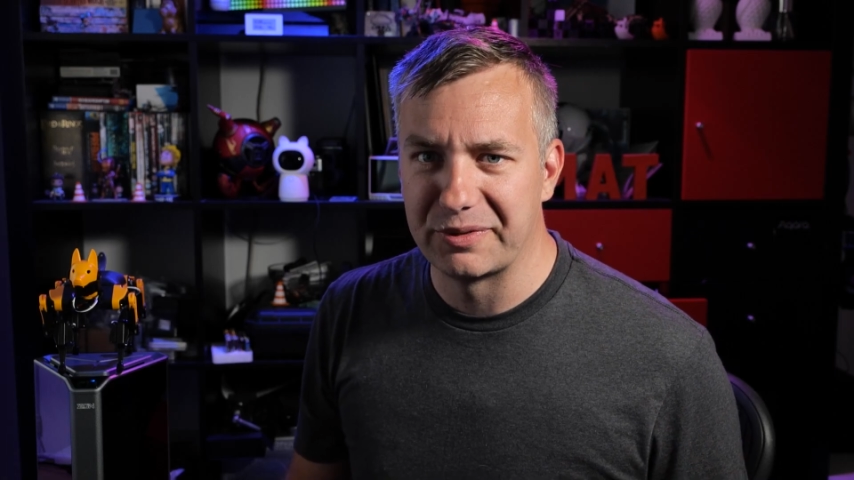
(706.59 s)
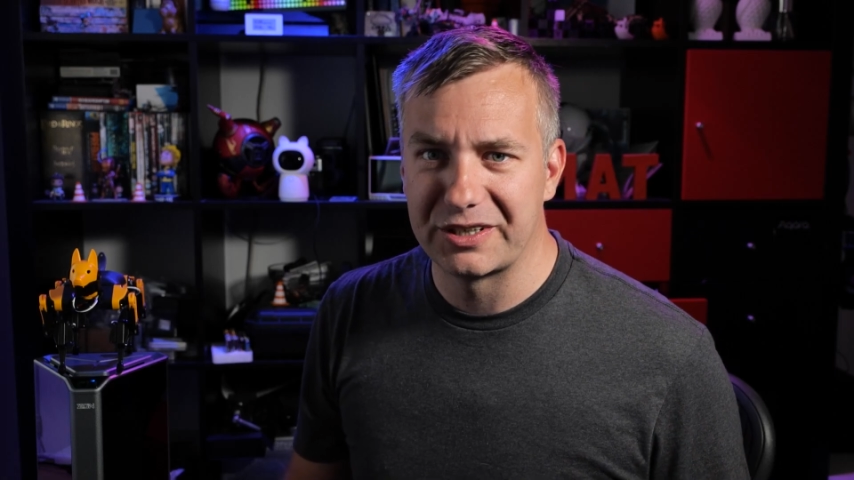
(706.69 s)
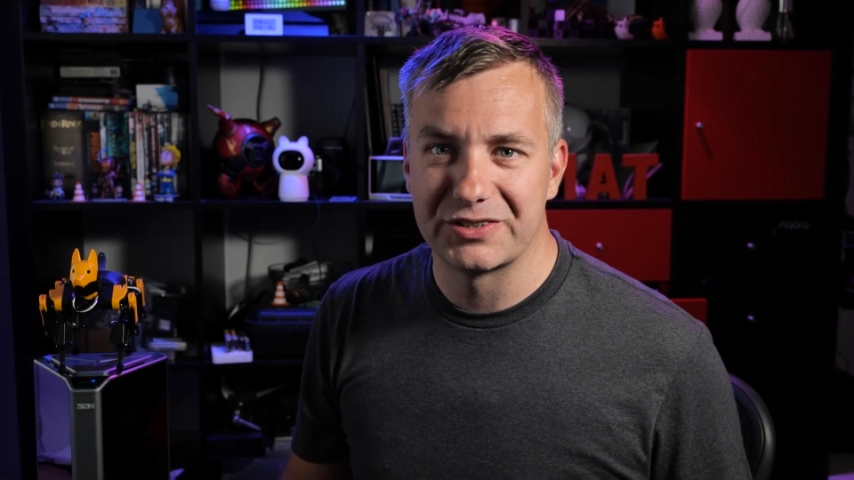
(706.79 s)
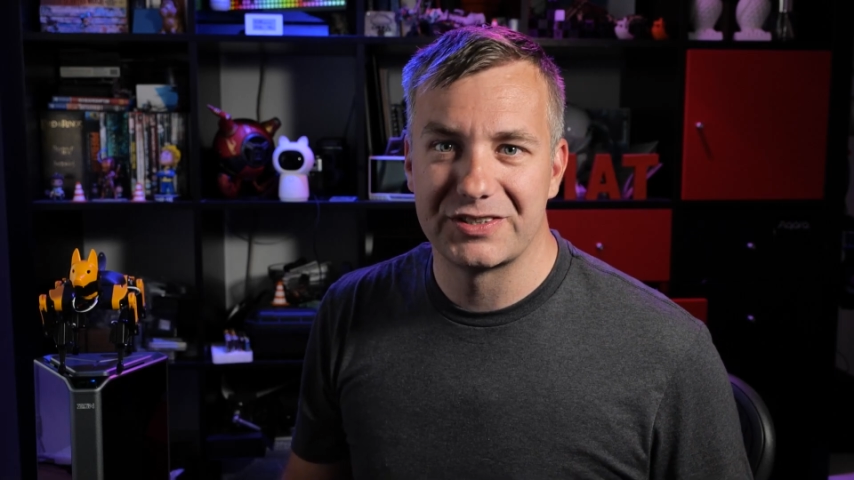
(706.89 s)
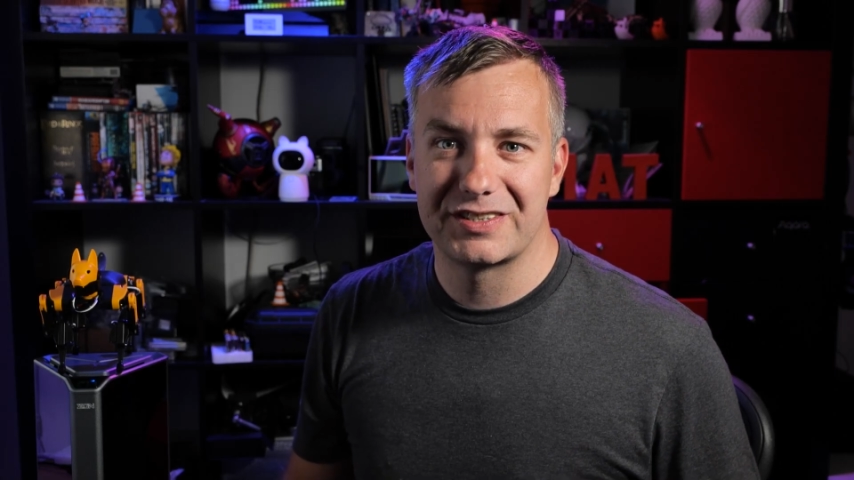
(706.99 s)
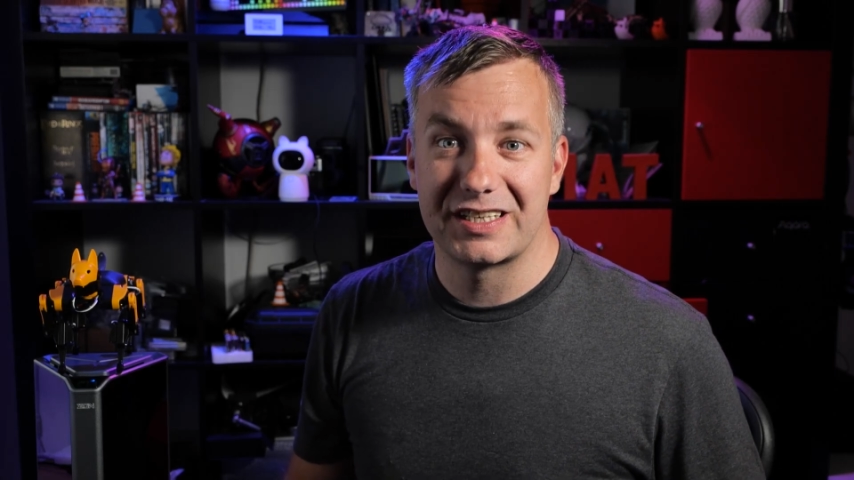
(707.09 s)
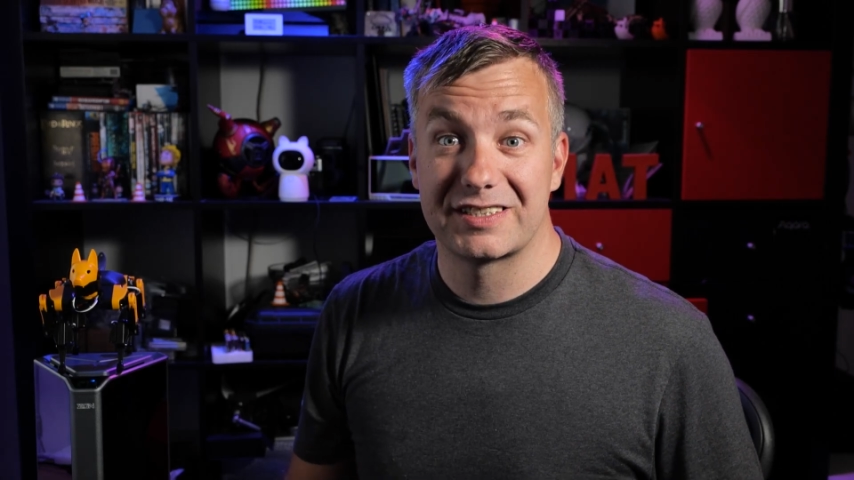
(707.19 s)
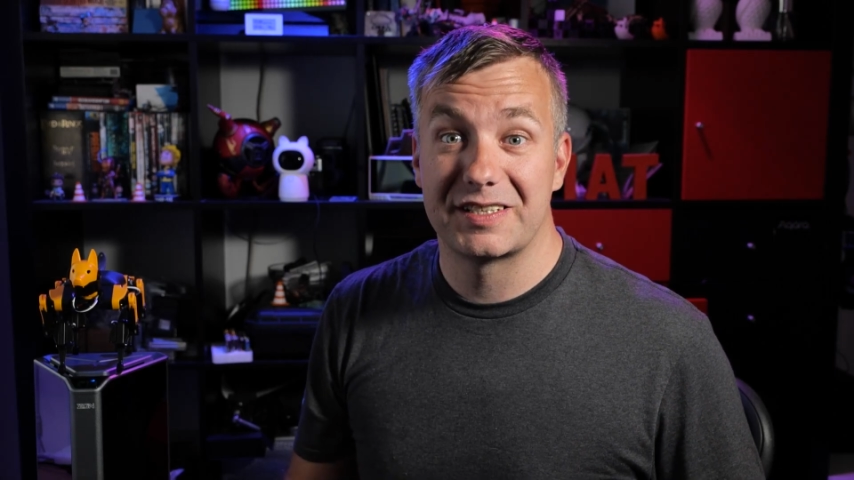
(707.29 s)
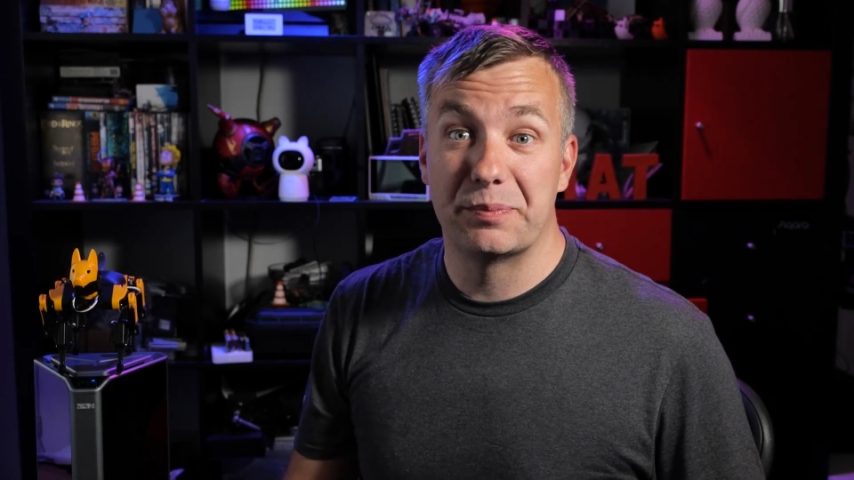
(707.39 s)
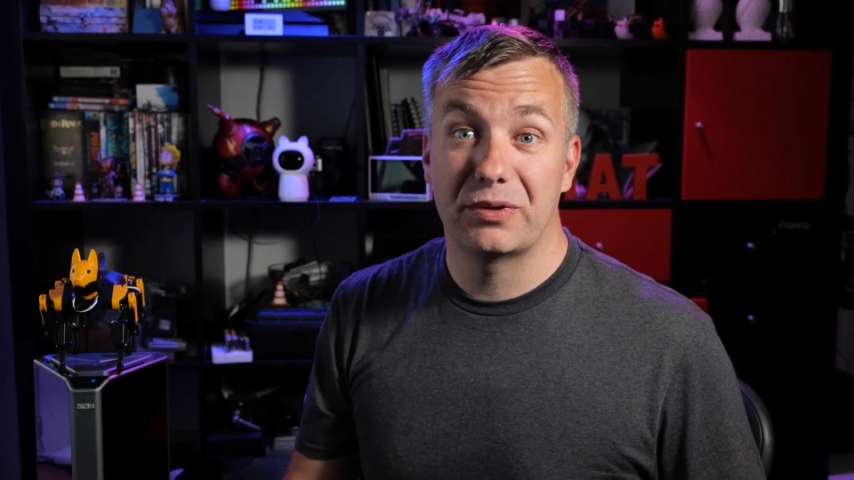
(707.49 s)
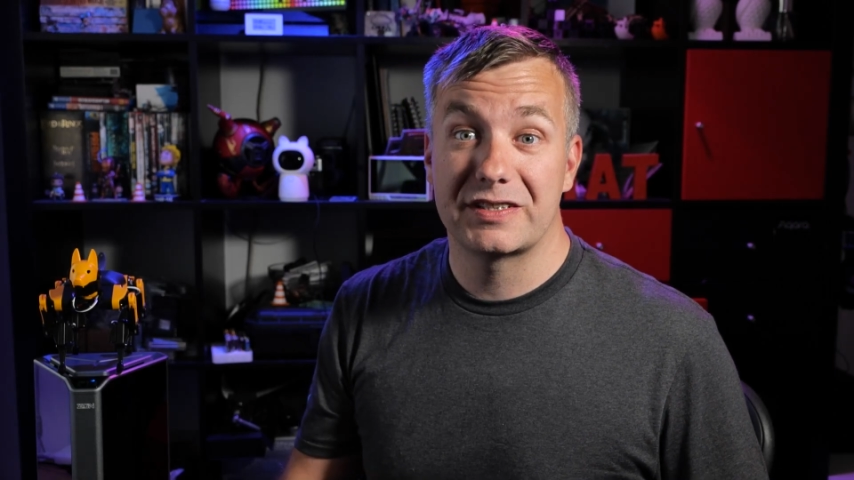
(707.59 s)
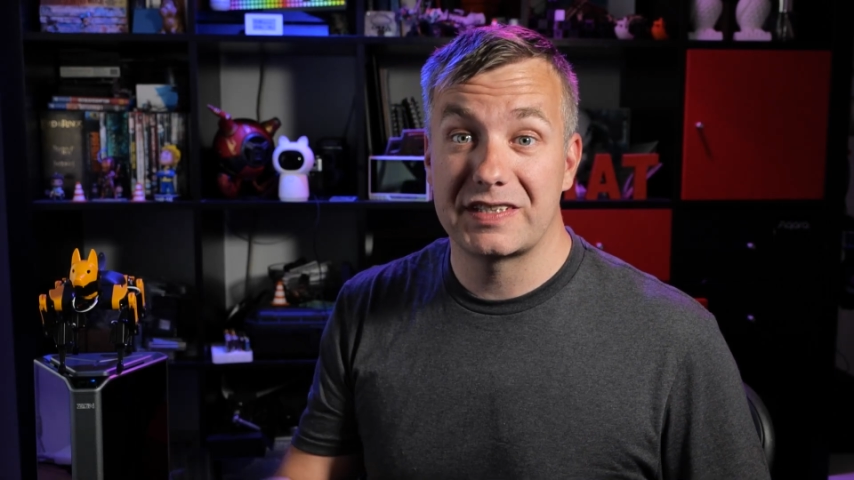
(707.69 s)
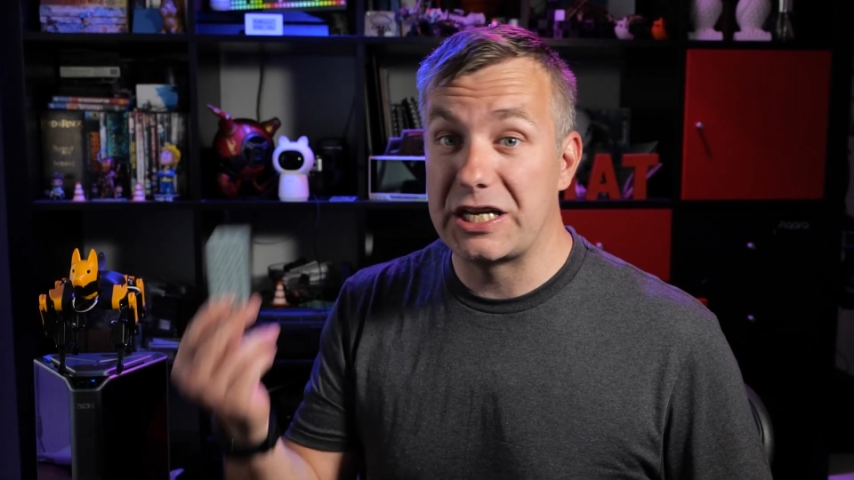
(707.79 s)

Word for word: because it's as simple as